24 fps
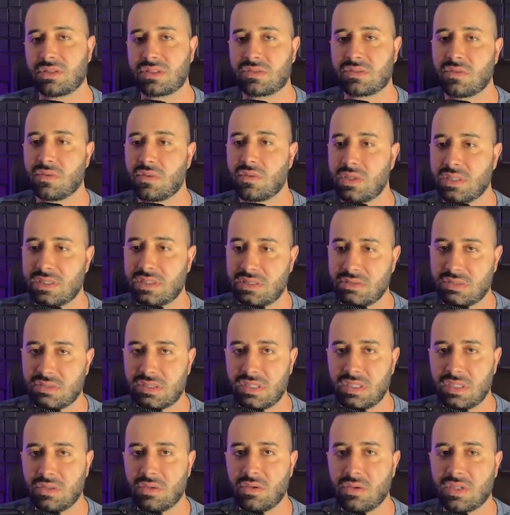to know your
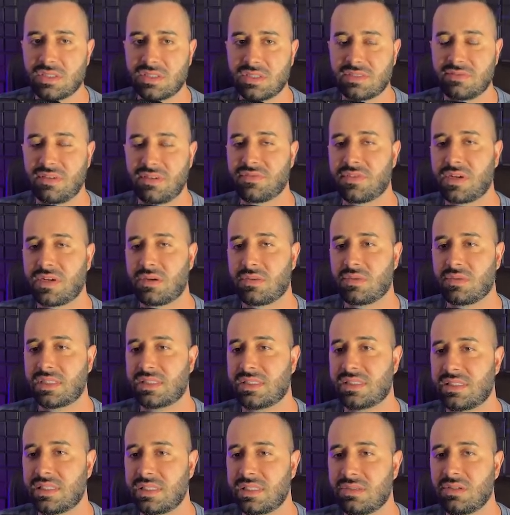business, you'll become
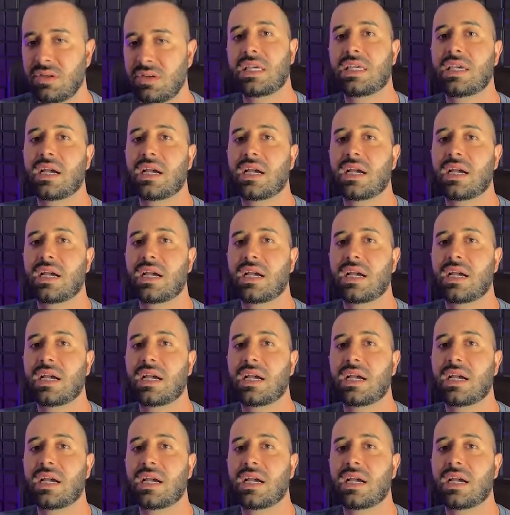known.